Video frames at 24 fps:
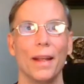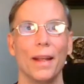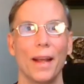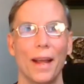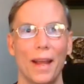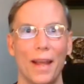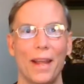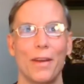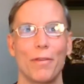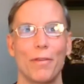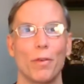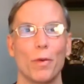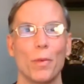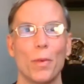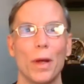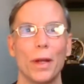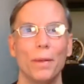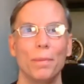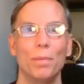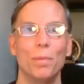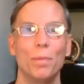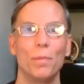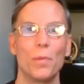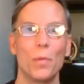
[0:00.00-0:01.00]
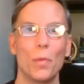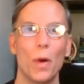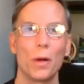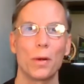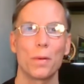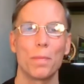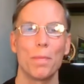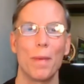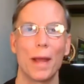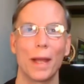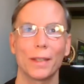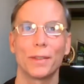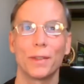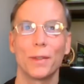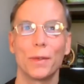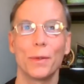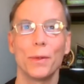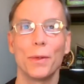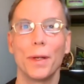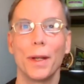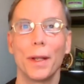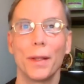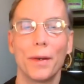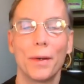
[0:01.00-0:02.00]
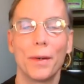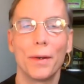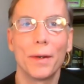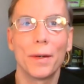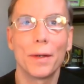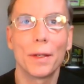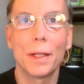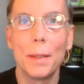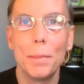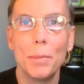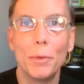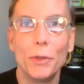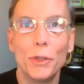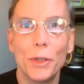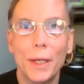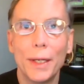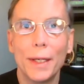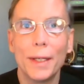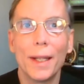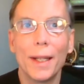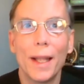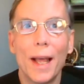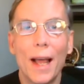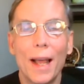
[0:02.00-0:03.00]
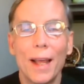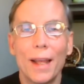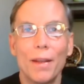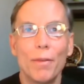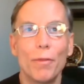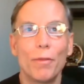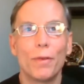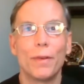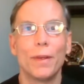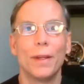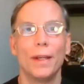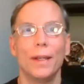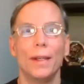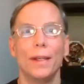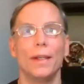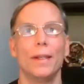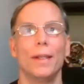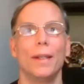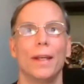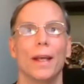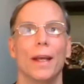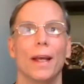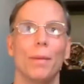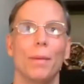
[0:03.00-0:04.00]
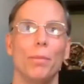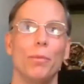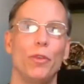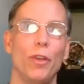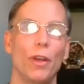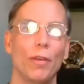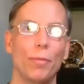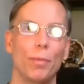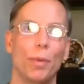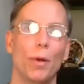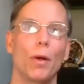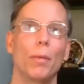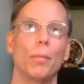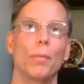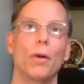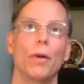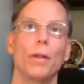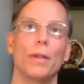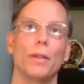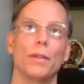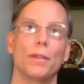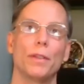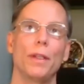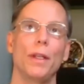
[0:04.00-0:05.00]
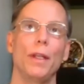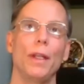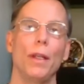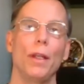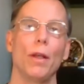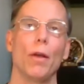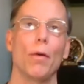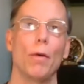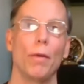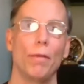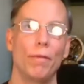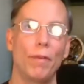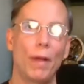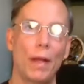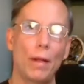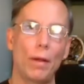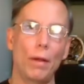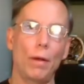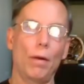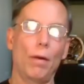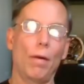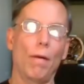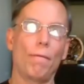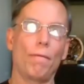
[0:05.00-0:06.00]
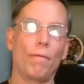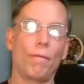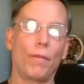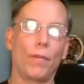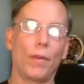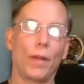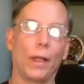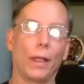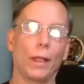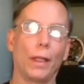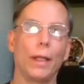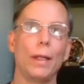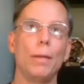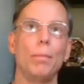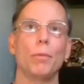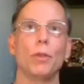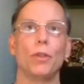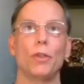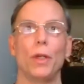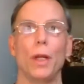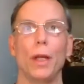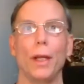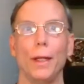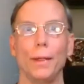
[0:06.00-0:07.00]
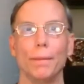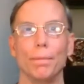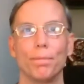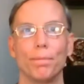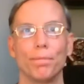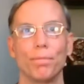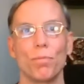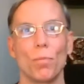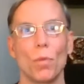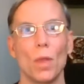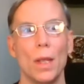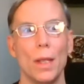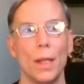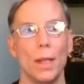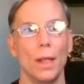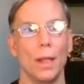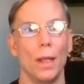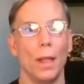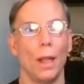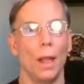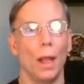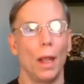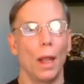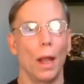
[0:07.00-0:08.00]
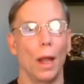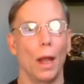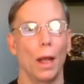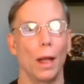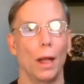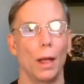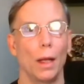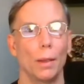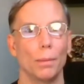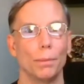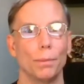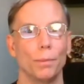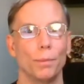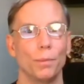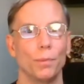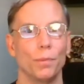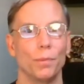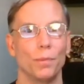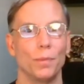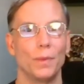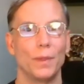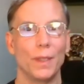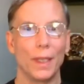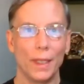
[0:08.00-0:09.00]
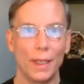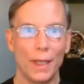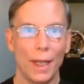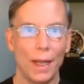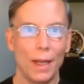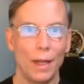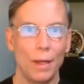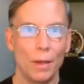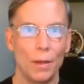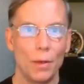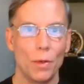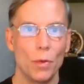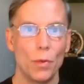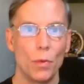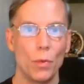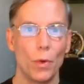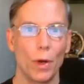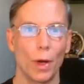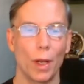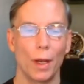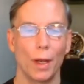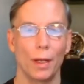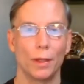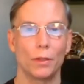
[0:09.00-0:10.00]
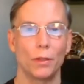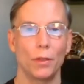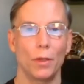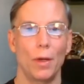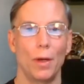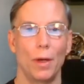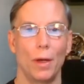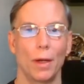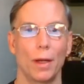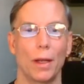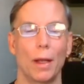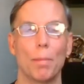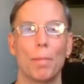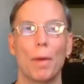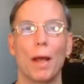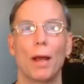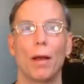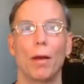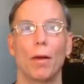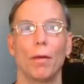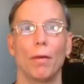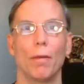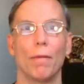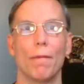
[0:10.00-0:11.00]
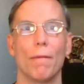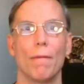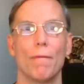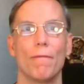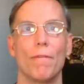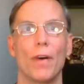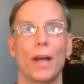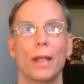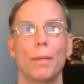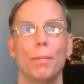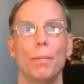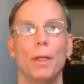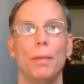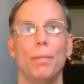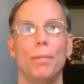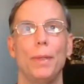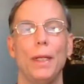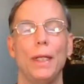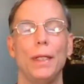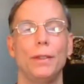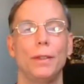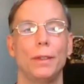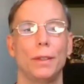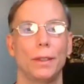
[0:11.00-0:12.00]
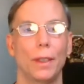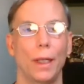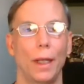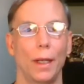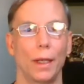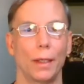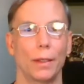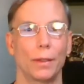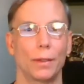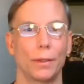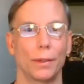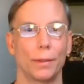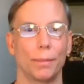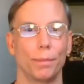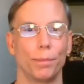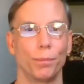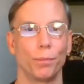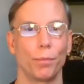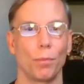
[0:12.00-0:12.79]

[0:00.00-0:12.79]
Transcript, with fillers: Hi, everyone. Welcome back to another Clean Machine Live. I'm Geoff Palmer, the C E O and founder of Clean Machine. Um, today, we're going to talk about vitamin B six.